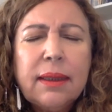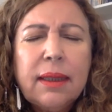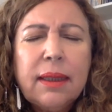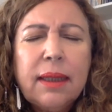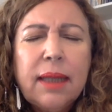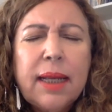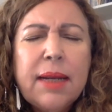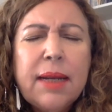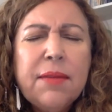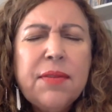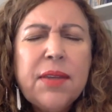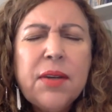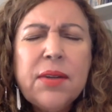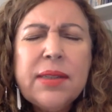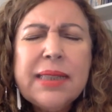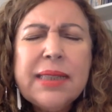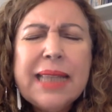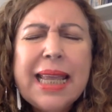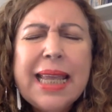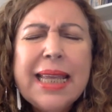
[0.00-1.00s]
And if
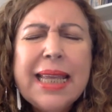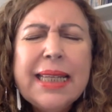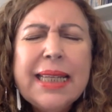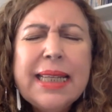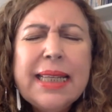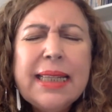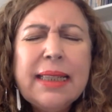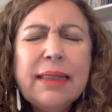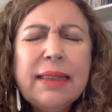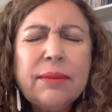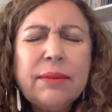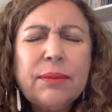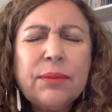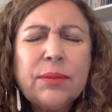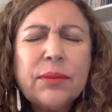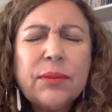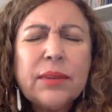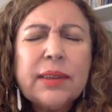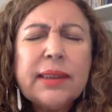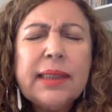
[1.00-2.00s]
there's any
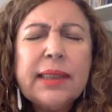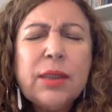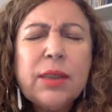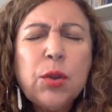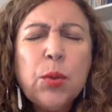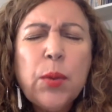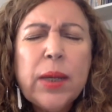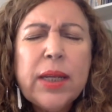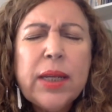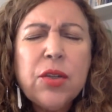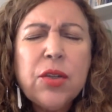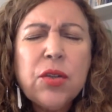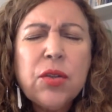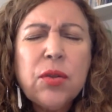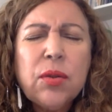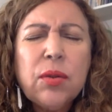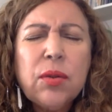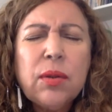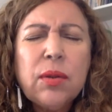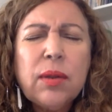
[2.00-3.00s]

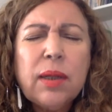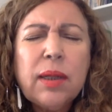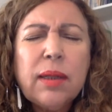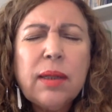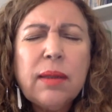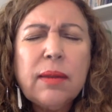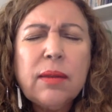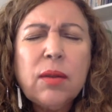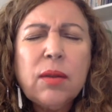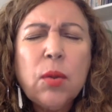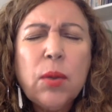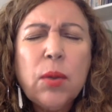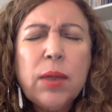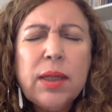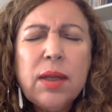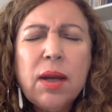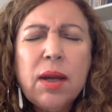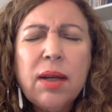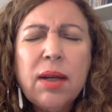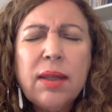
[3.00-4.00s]
situation going
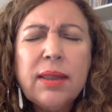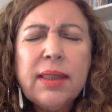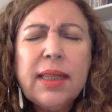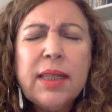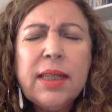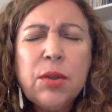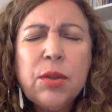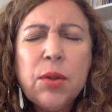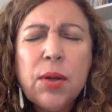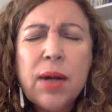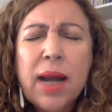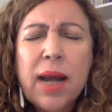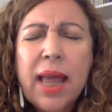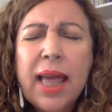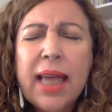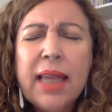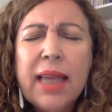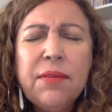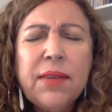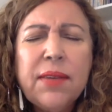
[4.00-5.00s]
on in your
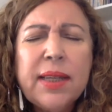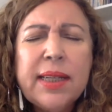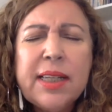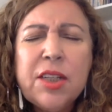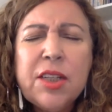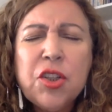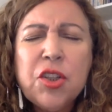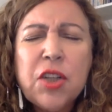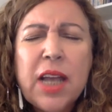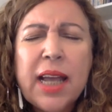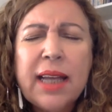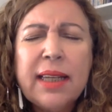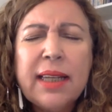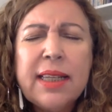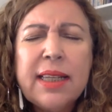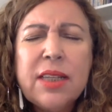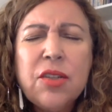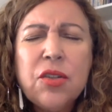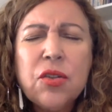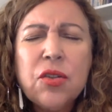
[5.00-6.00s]
life, any
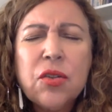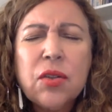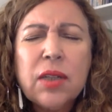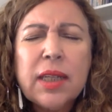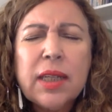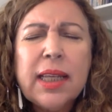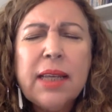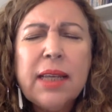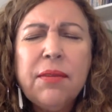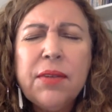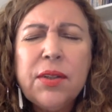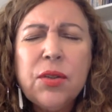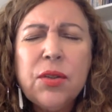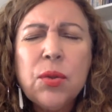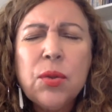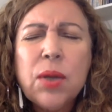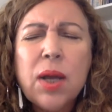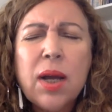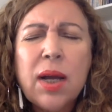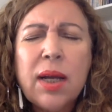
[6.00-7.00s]
challenge, give it to
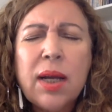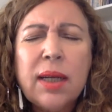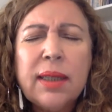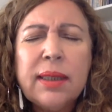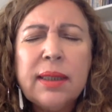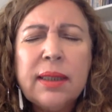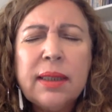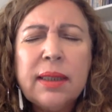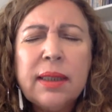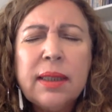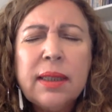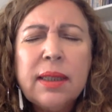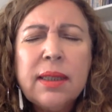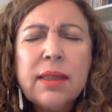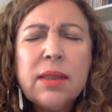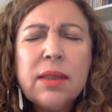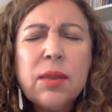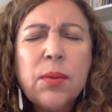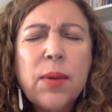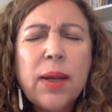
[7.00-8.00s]
God.
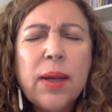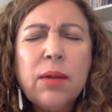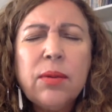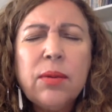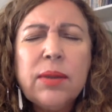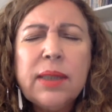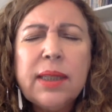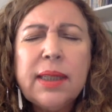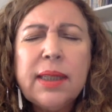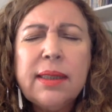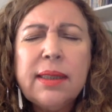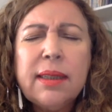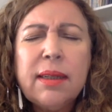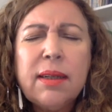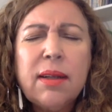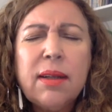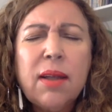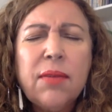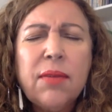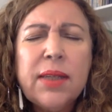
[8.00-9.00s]
Surround it in the
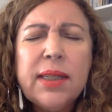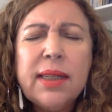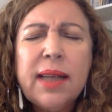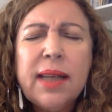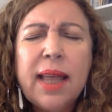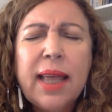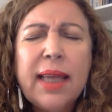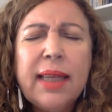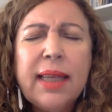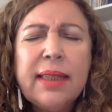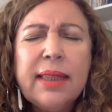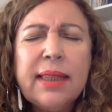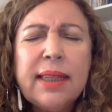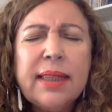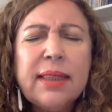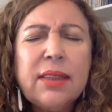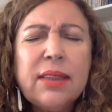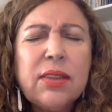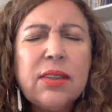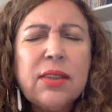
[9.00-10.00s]
loving light
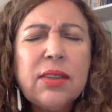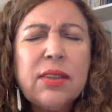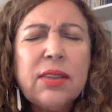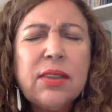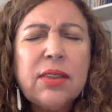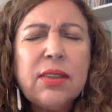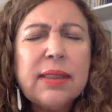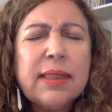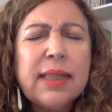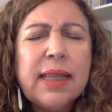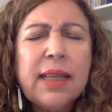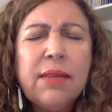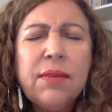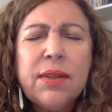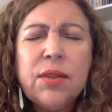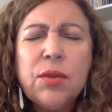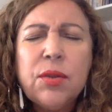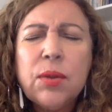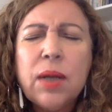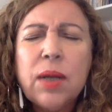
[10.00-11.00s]
and just give it to
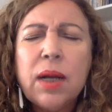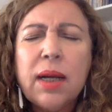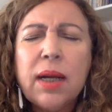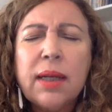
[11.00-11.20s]
God.